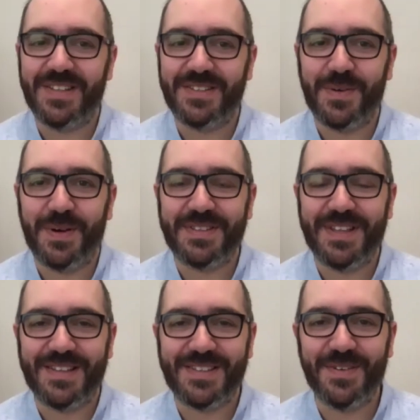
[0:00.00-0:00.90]
there's quite
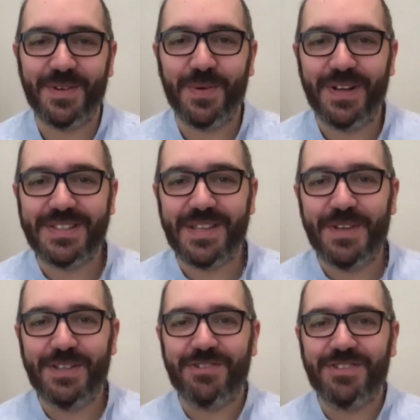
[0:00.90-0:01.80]
there's still quite some
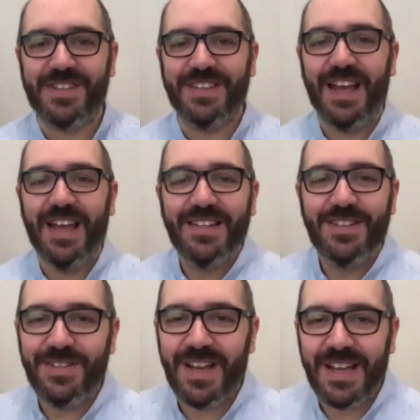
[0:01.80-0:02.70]
interest in there.
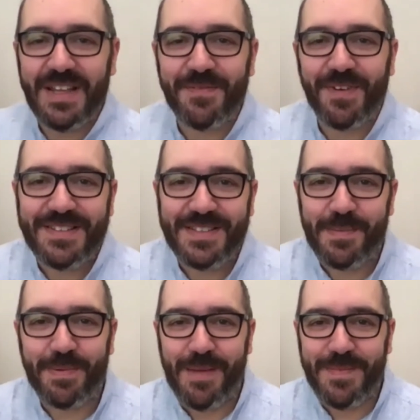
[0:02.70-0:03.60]
Did you get an invite to the
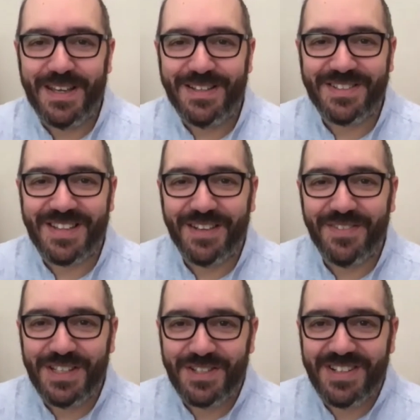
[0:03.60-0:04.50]
premiere just out of
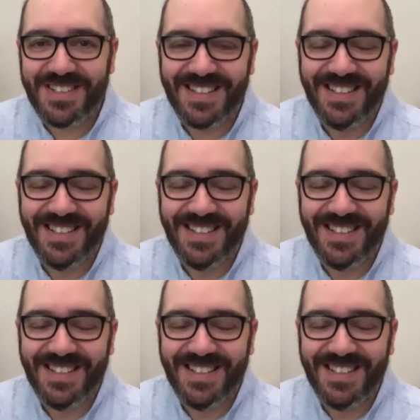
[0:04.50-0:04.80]
interest?